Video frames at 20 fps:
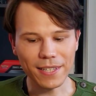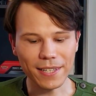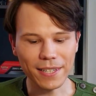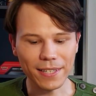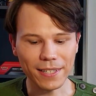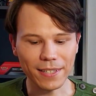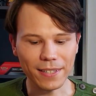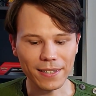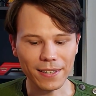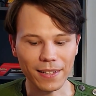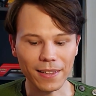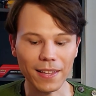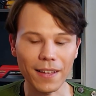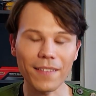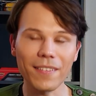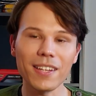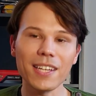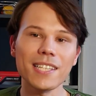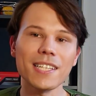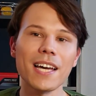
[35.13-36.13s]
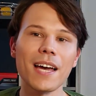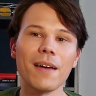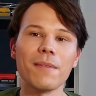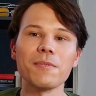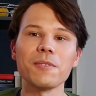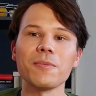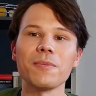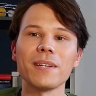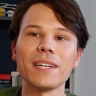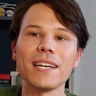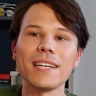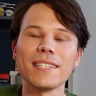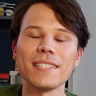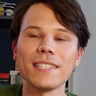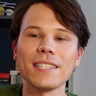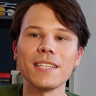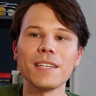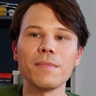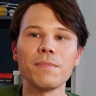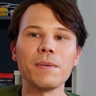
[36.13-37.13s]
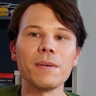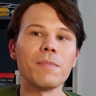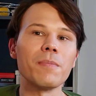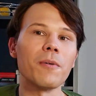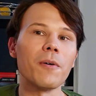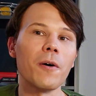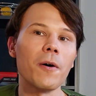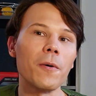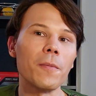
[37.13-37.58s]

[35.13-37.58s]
A lot of the times when I see people